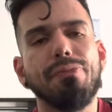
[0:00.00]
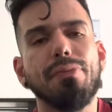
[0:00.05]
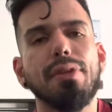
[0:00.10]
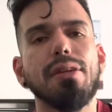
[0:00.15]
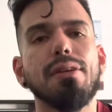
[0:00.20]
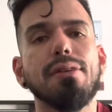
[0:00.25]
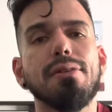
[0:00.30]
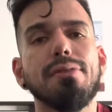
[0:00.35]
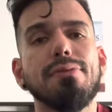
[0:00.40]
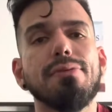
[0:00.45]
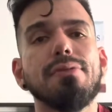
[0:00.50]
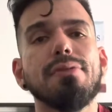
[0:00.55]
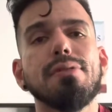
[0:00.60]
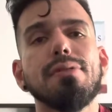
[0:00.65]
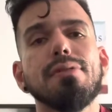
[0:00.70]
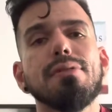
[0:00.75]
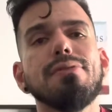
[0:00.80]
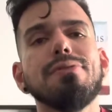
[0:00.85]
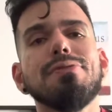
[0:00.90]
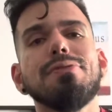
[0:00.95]
of
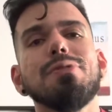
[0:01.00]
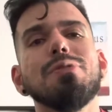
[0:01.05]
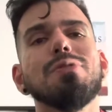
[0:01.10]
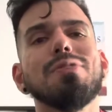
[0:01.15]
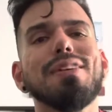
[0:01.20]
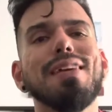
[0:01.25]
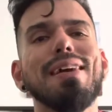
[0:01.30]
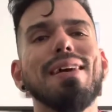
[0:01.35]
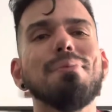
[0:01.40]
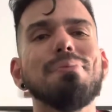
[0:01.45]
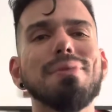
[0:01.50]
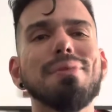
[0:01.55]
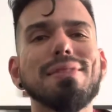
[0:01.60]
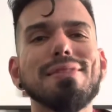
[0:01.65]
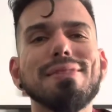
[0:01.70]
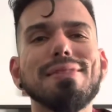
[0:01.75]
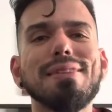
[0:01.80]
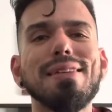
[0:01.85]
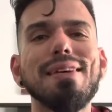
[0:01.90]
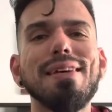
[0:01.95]
the full
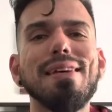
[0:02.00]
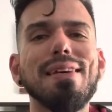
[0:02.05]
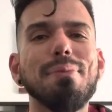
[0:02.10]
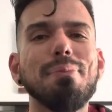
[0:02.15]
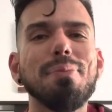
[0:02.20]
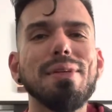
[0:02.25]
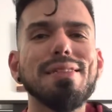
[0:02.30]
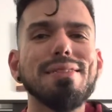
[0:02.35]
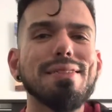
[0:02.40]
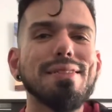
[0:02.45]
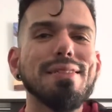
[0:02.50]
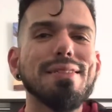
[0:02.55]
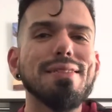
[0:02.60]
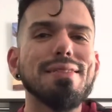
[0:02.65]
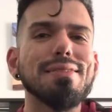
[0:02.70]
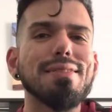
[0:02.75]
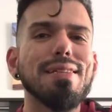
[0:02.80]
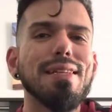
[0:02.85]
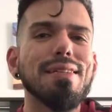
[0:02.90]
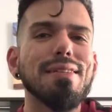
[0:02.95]
campus, basically
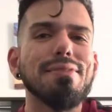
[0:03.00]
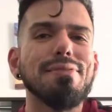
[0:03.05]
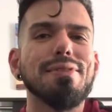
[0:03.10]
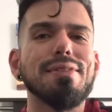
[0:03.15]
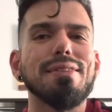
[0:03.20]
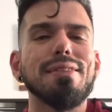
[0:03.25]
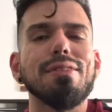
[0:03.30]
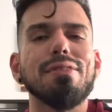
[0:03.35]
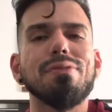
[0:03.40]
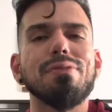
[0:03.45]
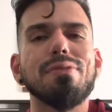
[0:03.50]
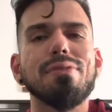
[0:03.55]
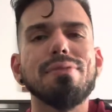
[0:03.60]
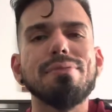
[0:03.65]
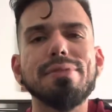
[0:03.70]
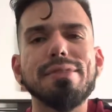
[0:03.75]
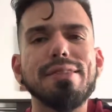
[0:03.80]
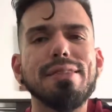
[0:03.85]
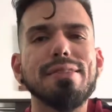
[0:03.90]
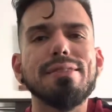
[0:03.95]
because I lived in the
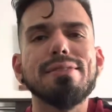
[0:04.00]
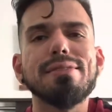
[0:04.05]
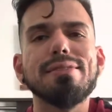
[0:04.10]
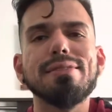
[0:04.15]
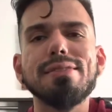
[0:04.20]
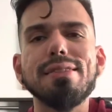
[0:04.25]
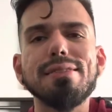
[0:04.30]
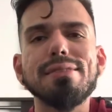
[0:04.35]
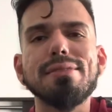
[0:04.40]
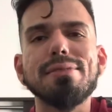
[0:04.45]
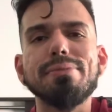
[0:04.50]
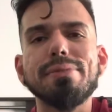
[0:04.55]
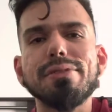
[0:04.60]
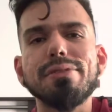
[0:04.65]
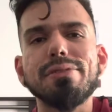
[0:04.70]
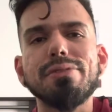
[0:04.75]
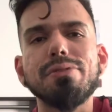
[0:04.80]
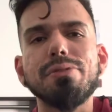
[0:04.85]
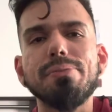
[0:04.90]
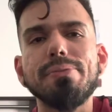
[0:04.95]
dorms and I did something
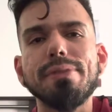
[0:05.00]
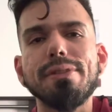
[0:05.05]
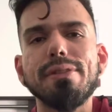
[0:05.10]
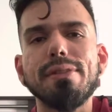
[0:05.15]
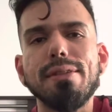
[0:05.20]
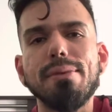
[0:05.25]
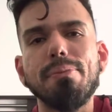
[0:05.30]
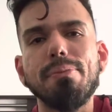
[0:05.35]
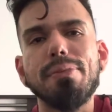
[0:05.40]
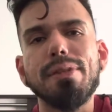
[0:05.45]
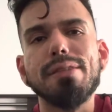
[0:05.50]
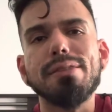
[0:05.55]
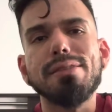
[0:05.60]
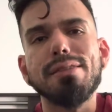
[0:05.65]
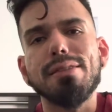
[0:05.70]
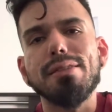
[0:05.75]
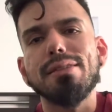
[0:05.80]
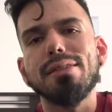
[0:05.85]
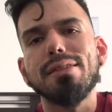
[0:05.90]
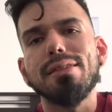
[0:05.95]
stupid and
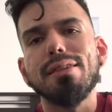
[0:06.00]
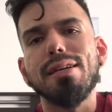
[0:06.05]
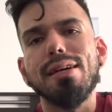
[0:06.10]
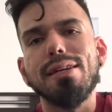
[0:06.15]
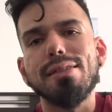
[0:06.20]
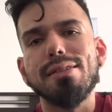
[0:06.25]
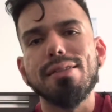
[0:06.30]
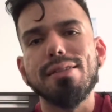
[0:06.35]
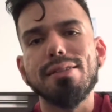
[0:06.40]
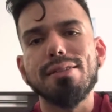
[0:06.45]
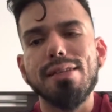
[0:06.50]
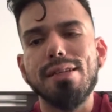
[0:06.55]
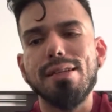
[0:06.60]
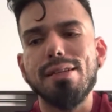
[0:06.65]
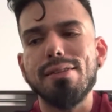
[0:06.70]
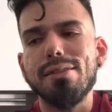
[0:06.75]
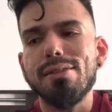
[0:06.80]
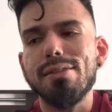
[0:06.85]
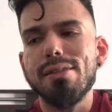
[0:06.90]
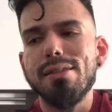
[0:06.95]
basically got kicked
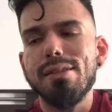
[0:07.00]
out.